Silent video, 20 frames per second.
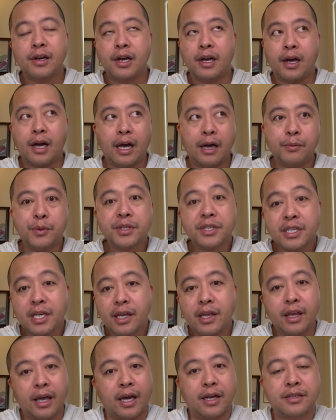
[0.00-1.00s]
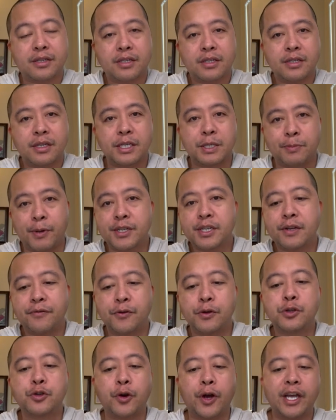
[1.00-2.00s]
I would say yes, especially if you're
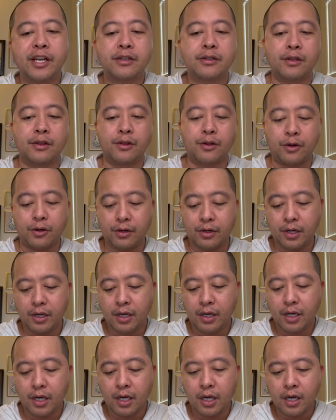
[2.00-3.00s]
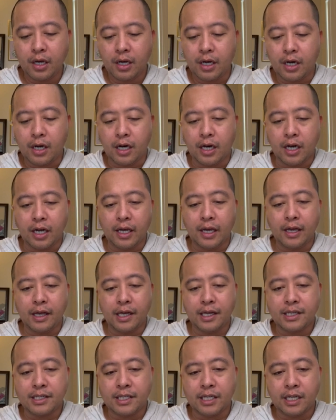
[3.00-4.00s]
trying to learn.
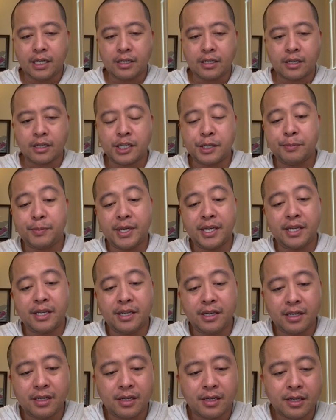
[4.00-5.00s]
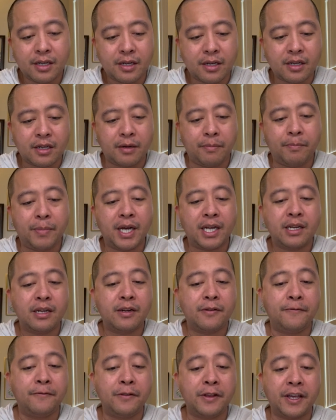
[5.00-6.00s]
Is it going to be
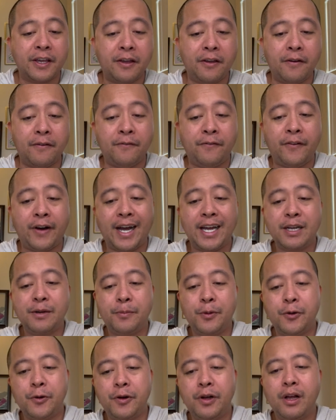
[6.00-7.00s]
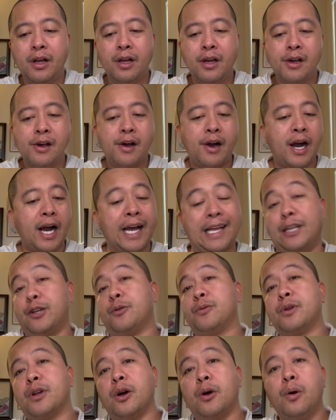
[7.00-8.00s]
competitively viable? I don't
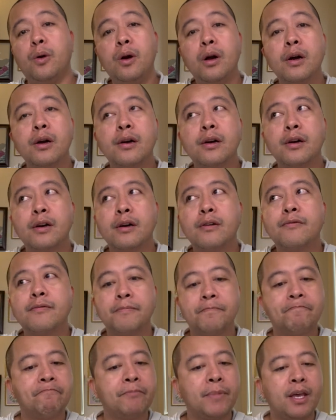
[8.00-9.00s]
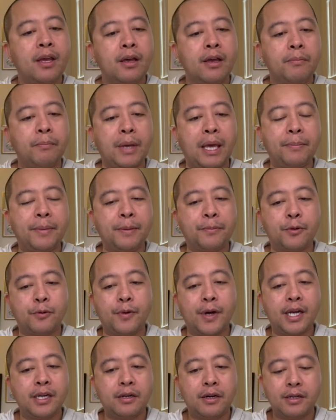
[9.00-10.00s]
know. Maybe
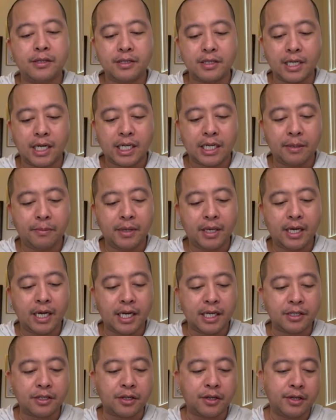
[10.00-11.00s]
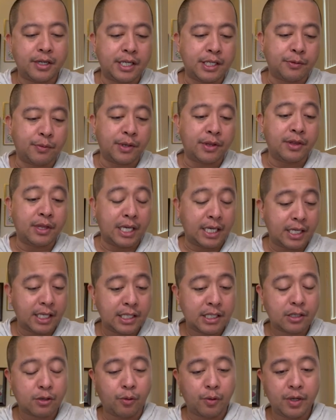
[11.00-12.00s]
Miraidon's not going to be as good as we think
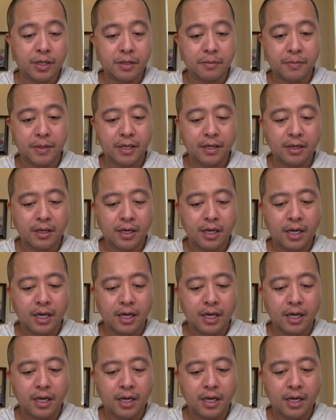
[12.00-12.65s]
it's going to be.